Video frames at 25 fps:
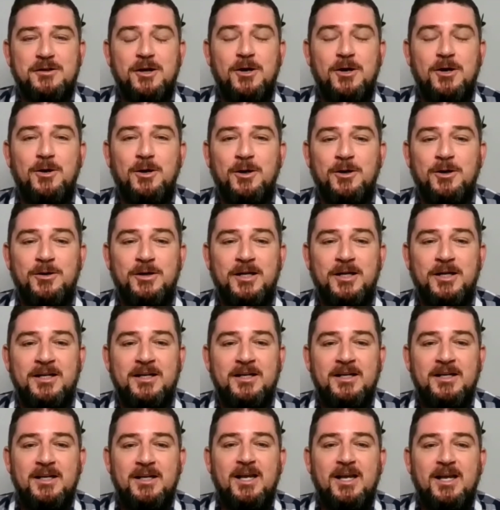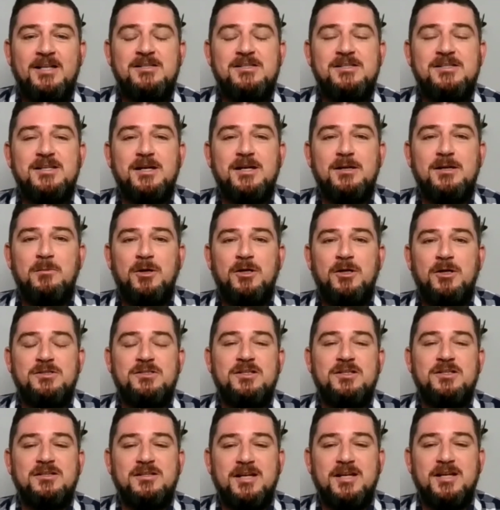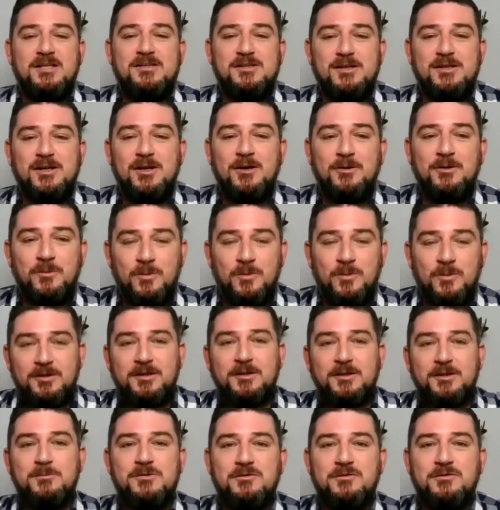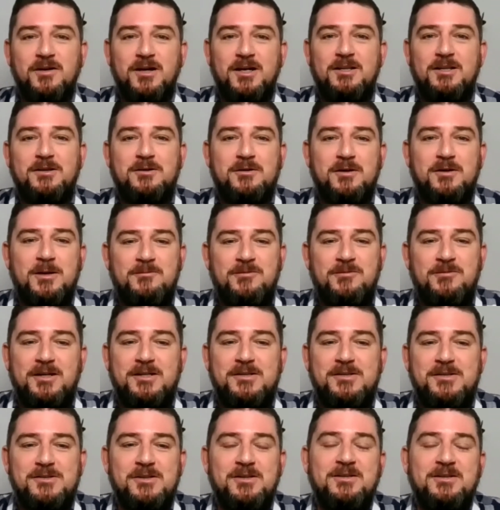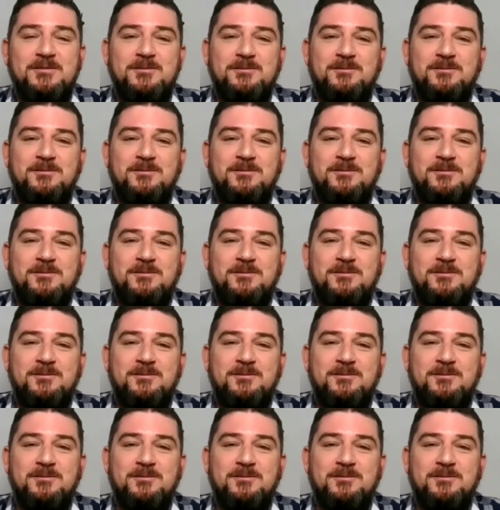co-owner and cellar master Thys Louw, welcome to Via the Grapevine, sir.